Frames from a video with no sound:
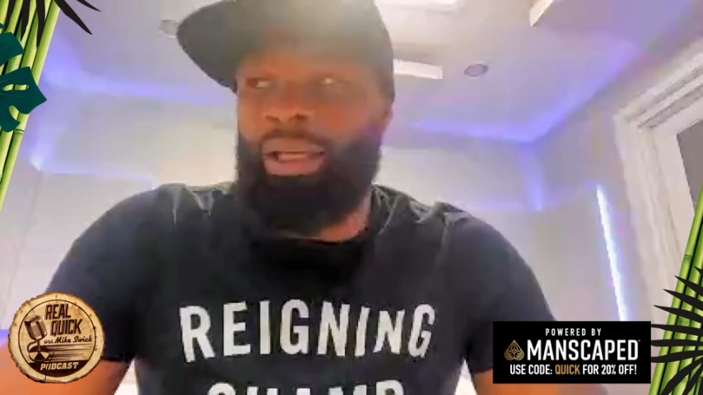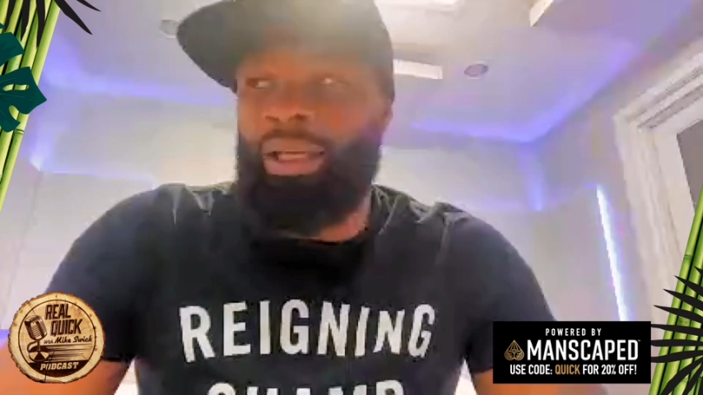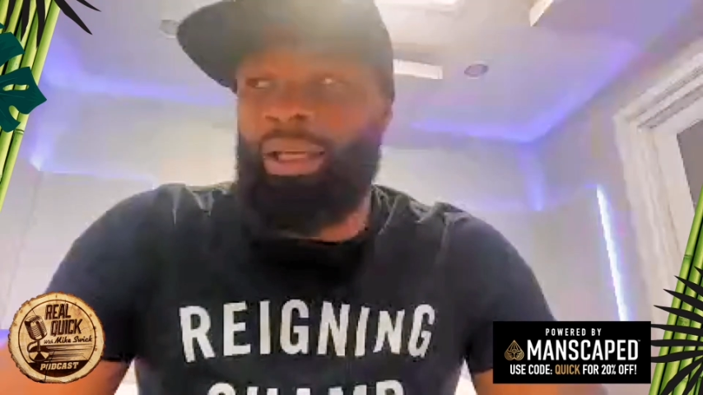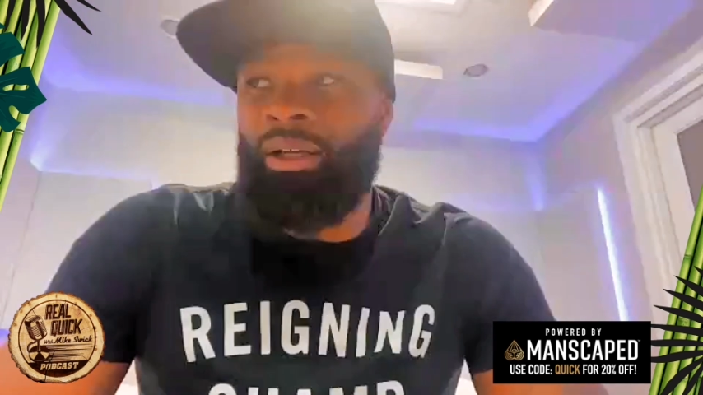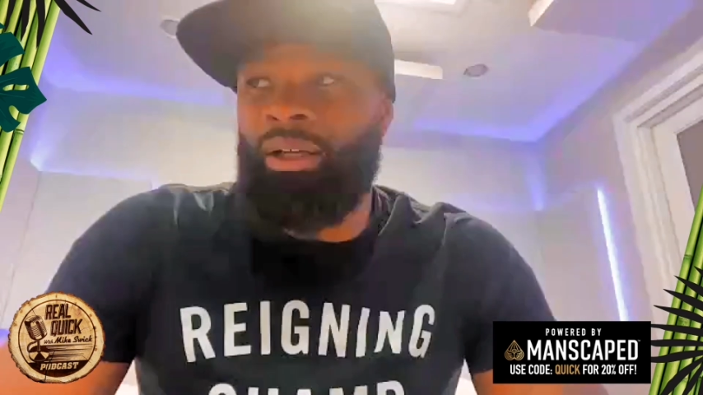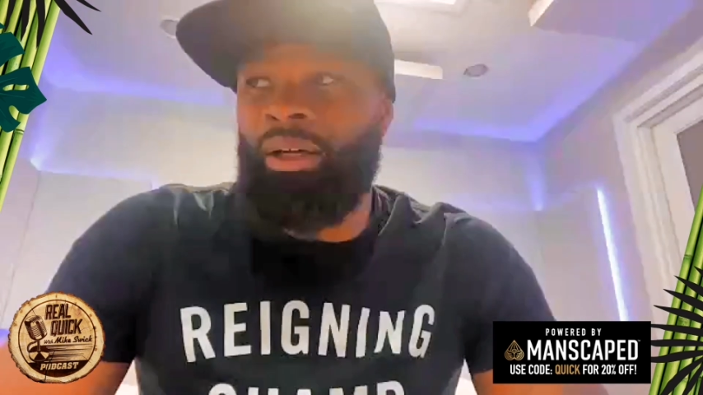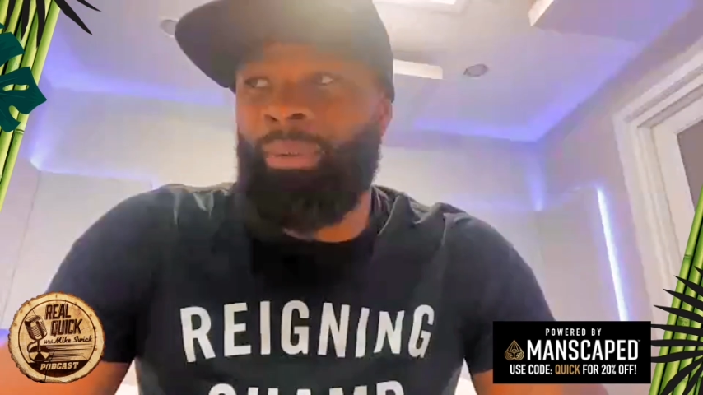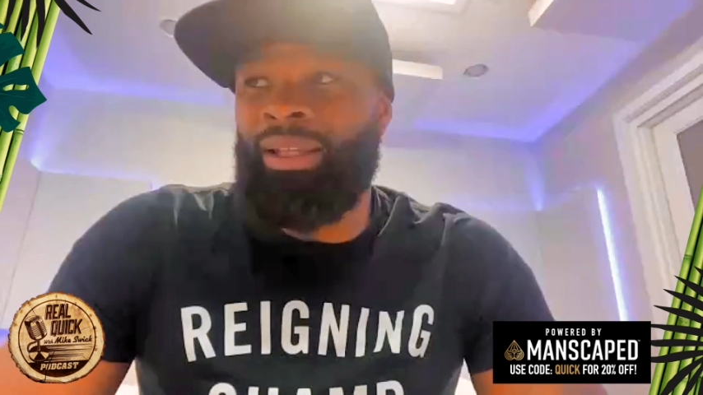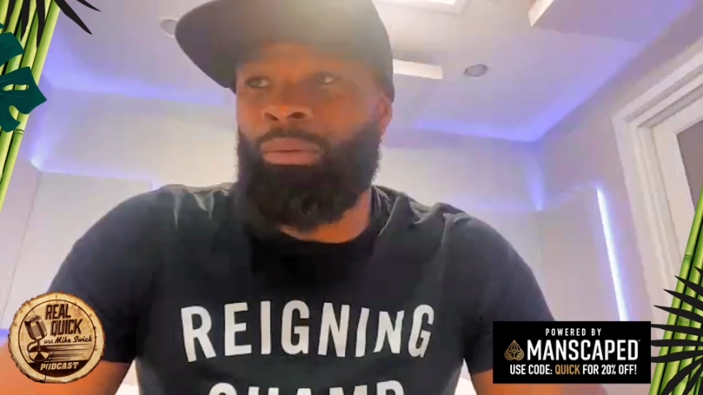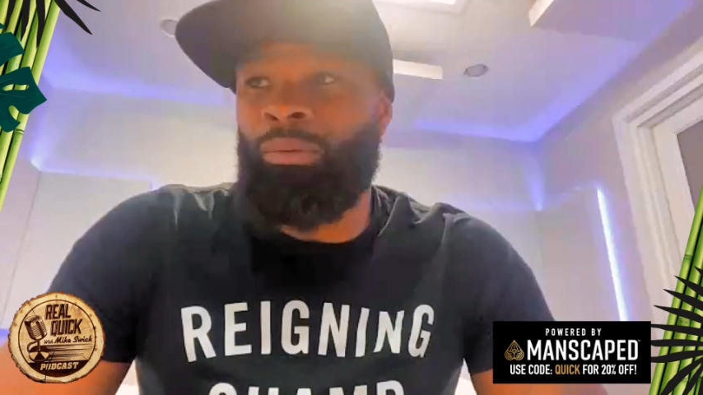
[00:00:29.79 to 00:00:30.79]
and um,
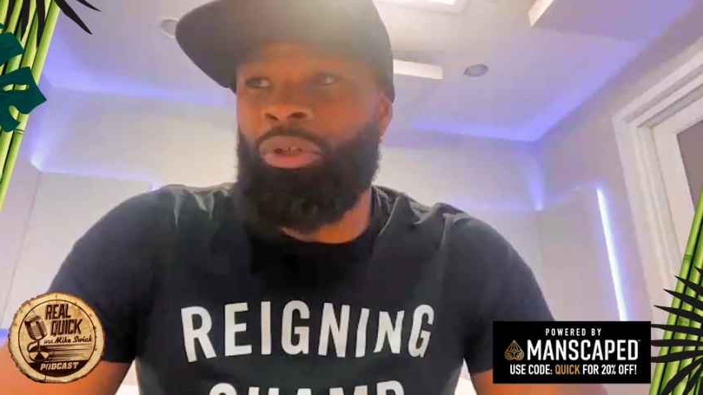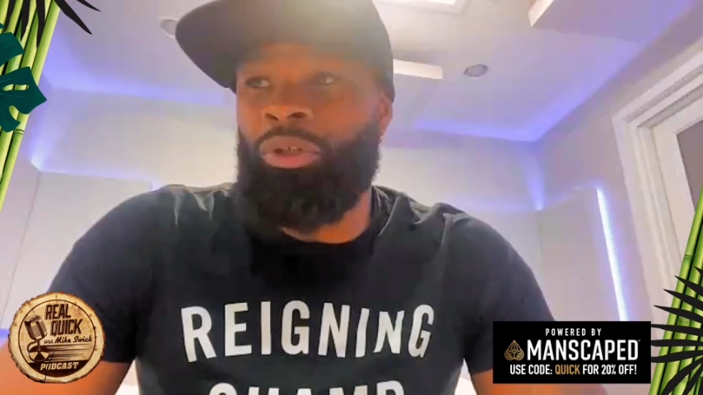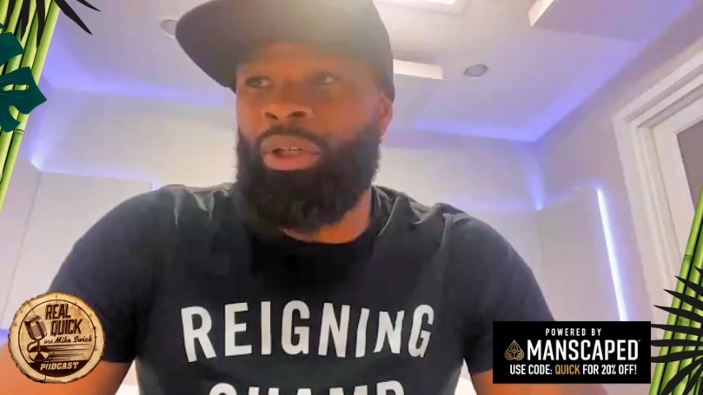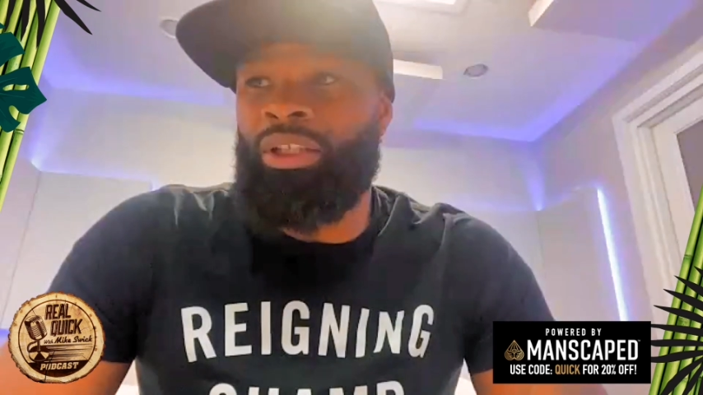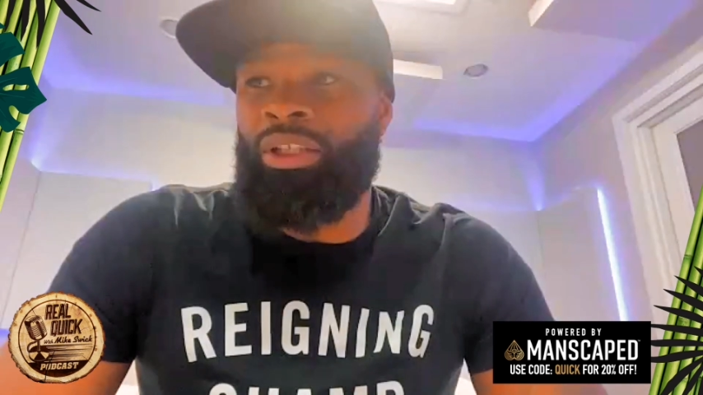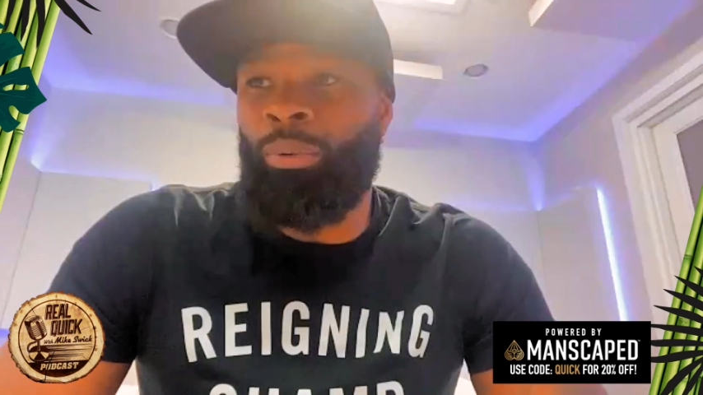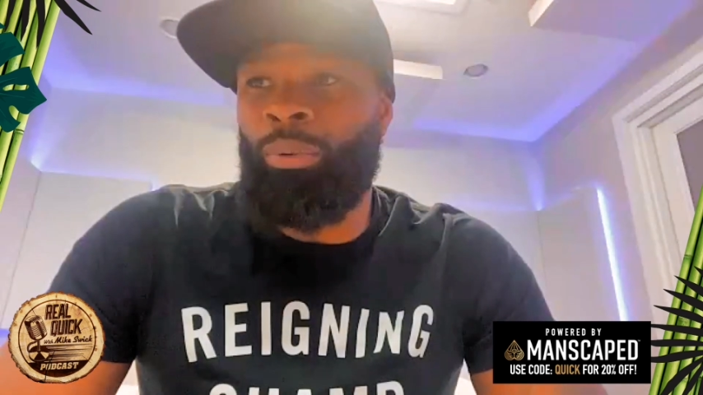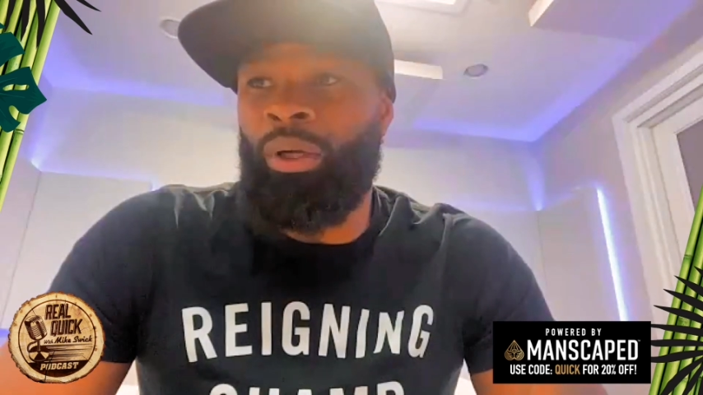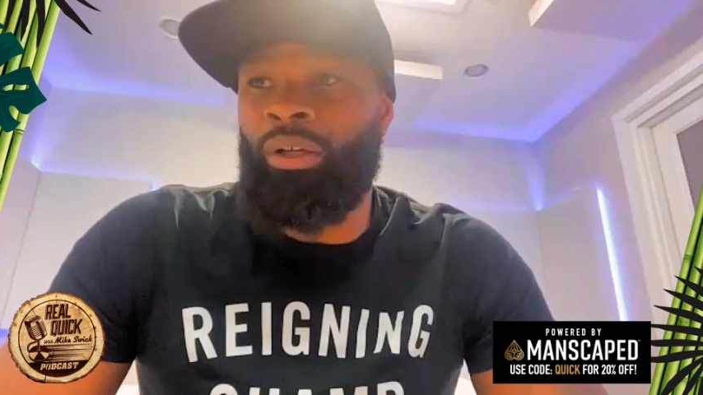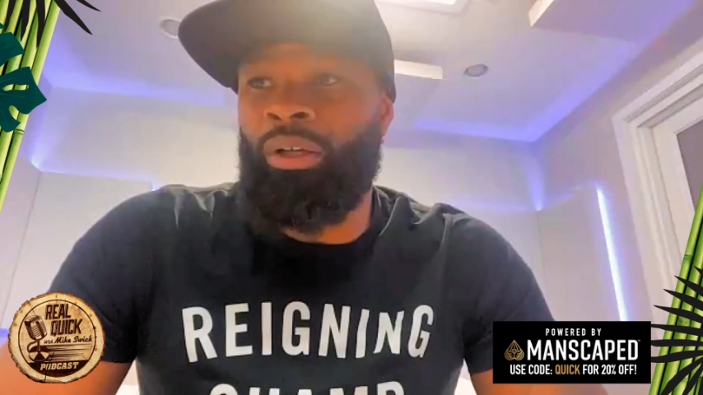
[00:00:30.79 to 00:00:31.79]
I think when you get to the point